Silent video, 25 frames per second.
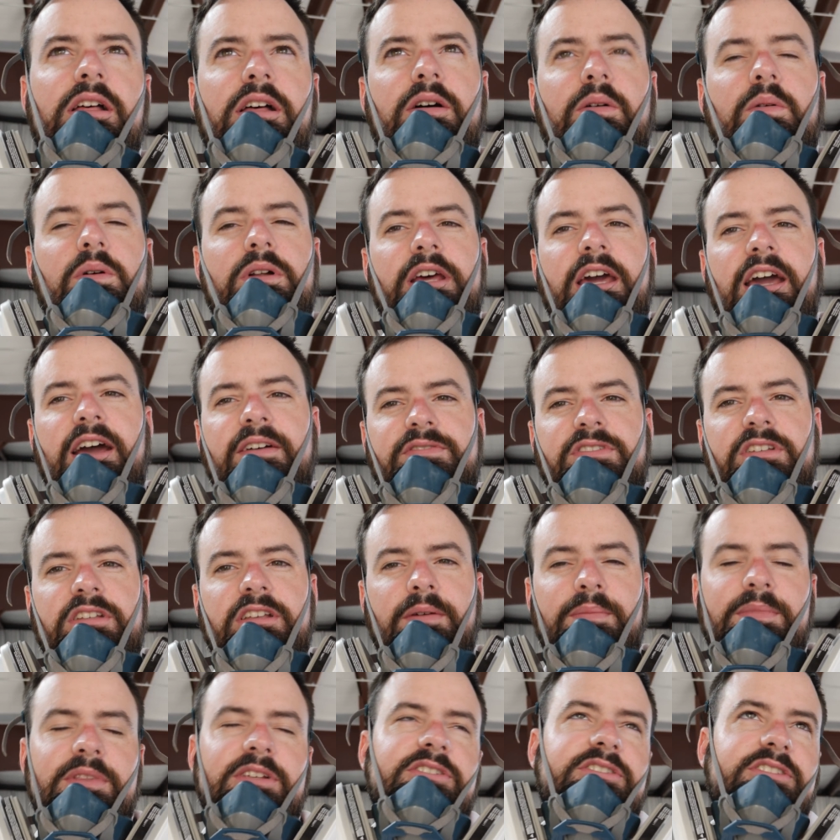what I have to, I
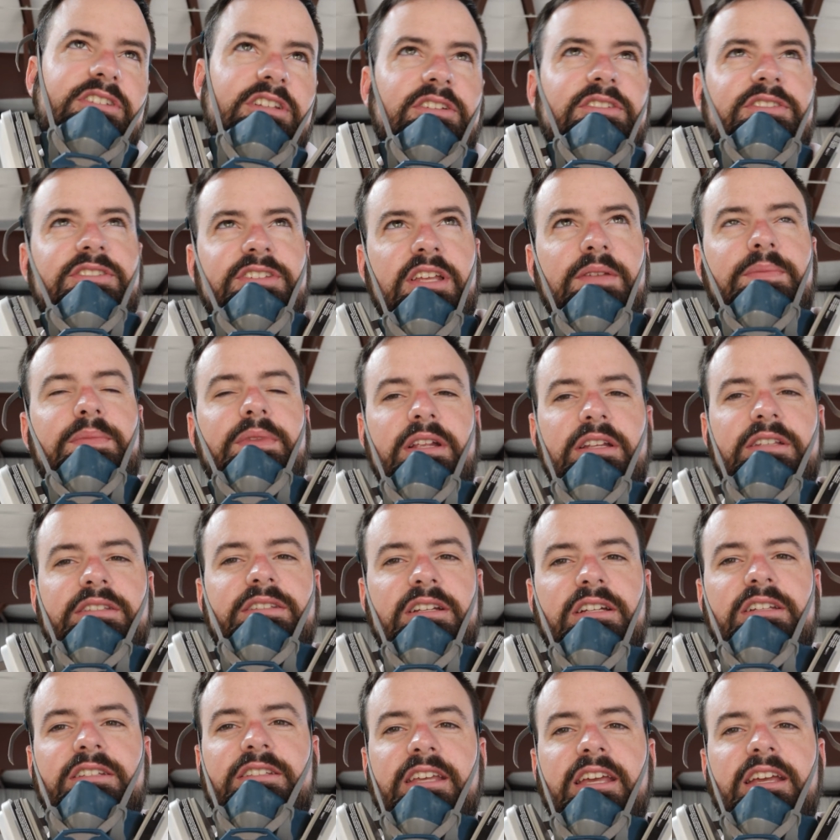mean, there's still some that's
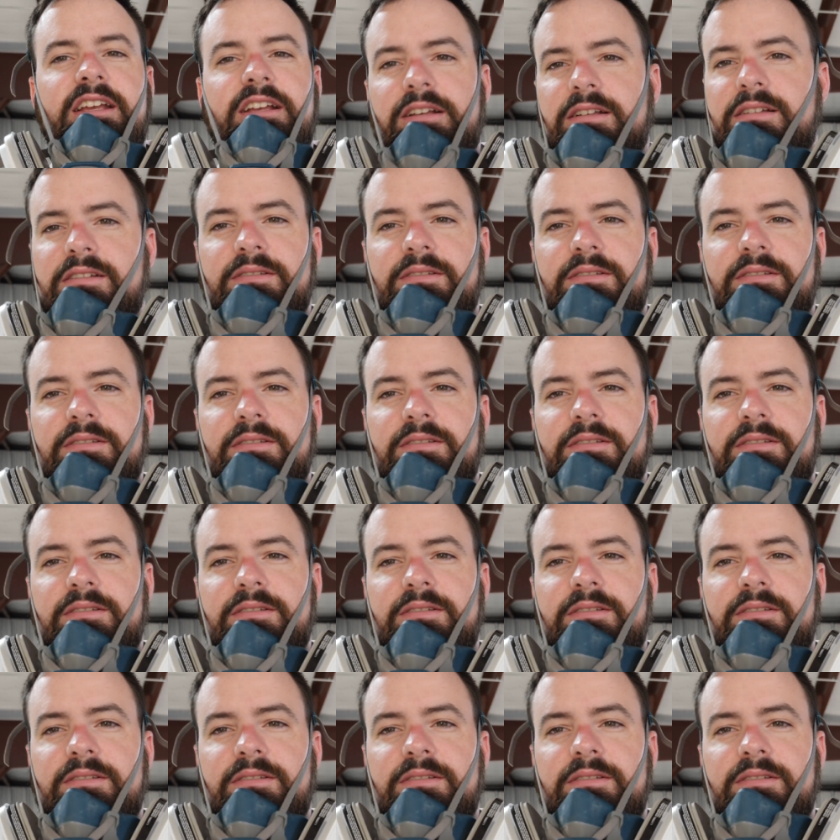going to take